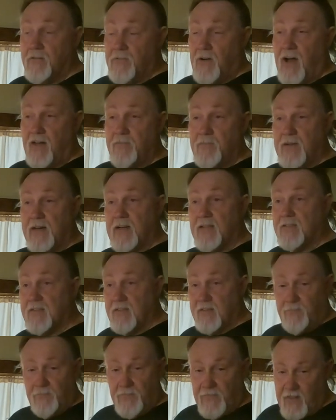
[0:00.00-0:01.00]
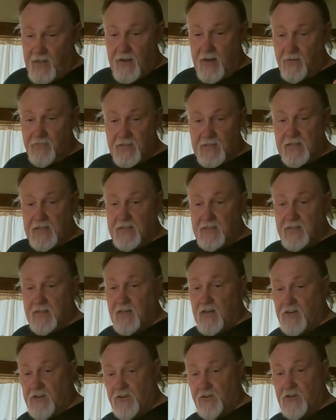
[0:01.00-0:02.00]
5 minutes and everything's
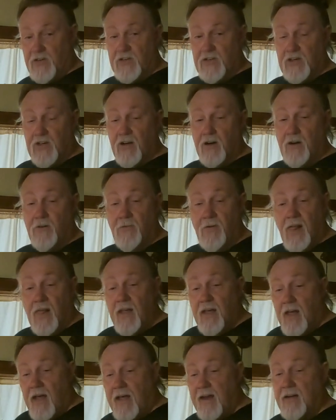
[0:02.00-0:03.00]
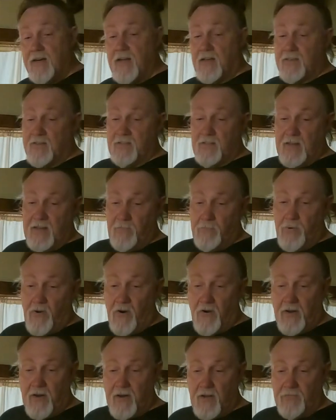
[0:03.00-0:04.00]
done. You're good to go. And it doesn't
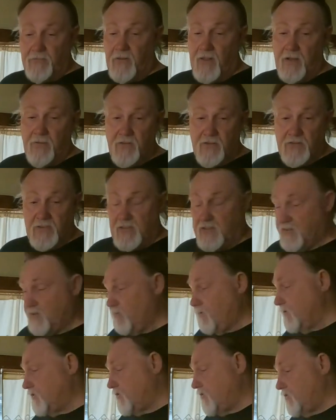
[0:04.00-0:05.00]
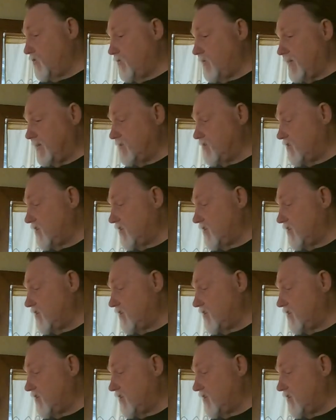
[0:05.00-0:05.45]
impart any flavors into what you're doing.